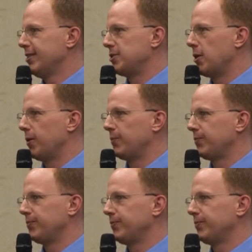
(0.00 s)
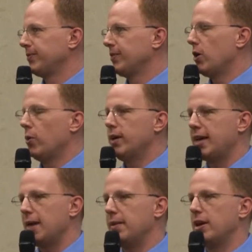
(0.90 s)
So we
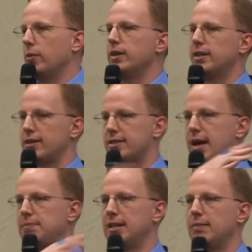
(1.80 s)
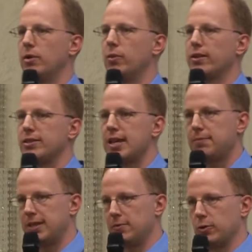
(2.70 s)
came in and we did a step team, and one of the
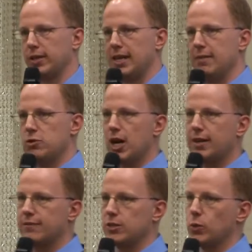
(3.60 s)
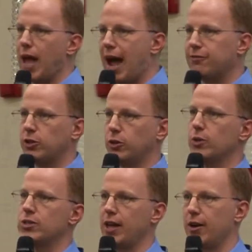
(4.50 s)
step teams, one of the key objectives is we have to grow
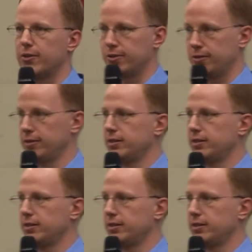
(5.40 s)
sales.